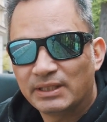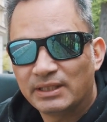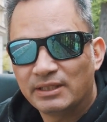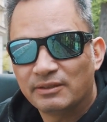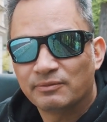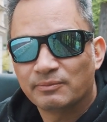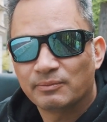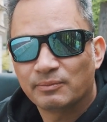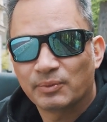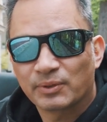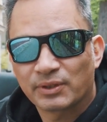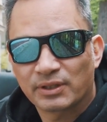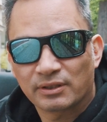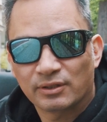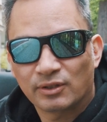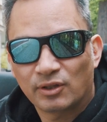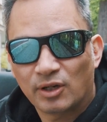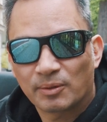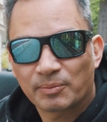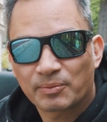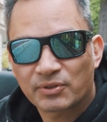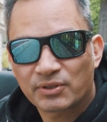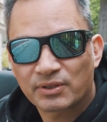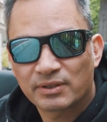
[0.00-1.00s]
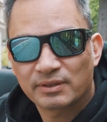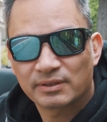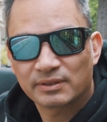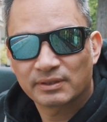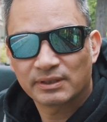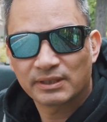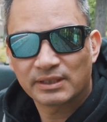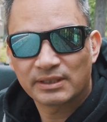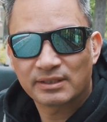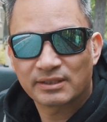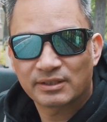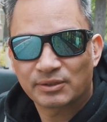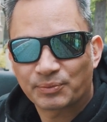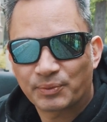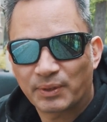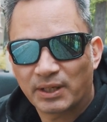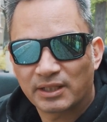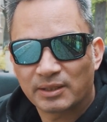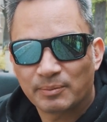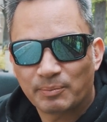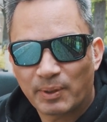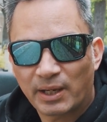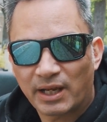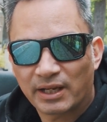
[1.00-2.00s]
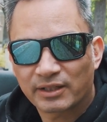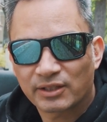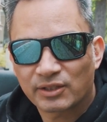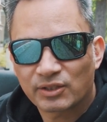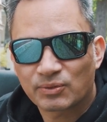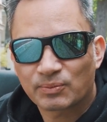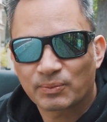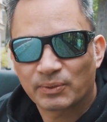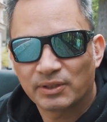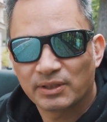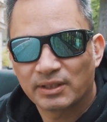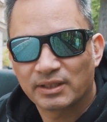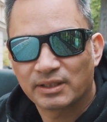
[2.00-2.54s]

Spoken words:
even with an option. It's the rally package where you